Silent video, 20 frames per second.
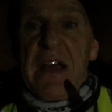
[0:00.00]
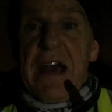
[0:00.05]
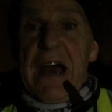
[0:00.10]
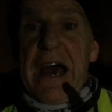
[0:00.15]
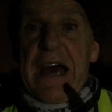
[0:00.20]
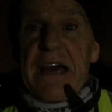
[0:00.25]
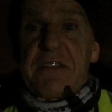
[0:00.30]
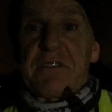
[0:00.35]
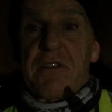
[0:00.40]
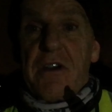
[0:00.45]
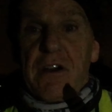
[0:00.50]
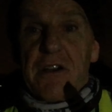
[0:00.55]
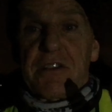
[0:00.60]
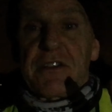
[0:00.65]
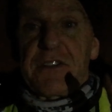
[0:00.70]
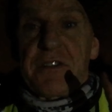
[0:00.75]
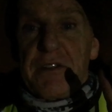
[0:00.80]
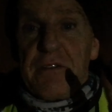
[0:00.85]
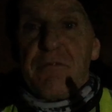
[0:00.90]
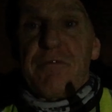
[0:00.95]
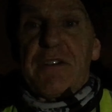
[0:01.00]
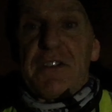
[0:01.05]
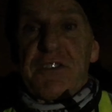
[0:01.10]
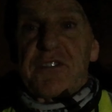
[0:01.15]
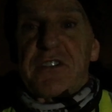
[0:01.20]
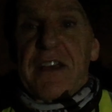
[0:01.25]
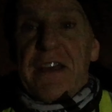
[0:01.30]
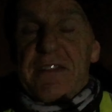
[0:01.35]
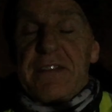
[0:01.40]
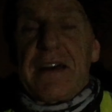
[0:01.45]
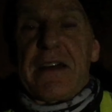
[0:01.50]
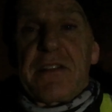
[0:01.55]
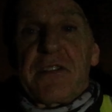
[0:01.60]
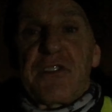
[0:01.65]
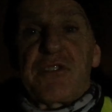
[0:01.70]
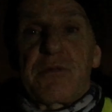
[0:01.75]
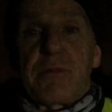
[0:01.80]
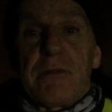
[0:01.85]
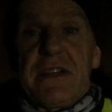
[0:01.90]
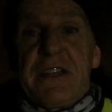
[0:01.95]
and I'm going to investigate that
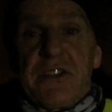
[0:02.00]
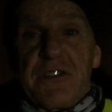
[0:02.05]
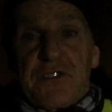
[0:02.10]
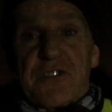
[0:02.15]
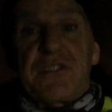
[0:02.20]
this week and